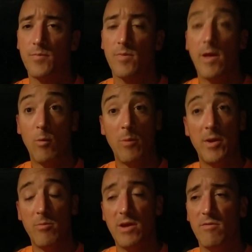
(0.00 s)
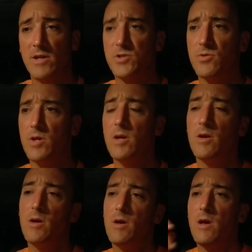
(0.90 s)
They want me to be eventually.
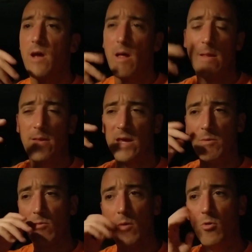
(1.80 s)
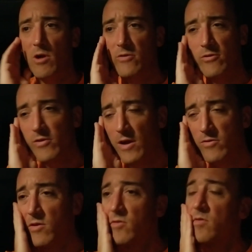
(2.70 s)
And then they gave me one more exercise
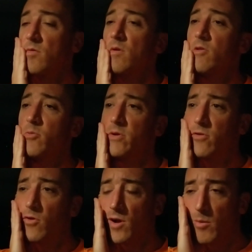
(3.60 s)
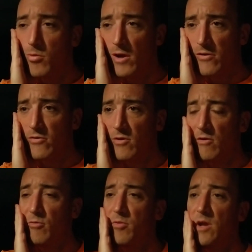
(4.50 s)
that's a little bit too complex to
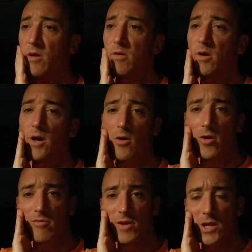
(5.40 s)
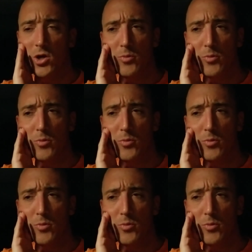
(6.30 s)
explain on a video,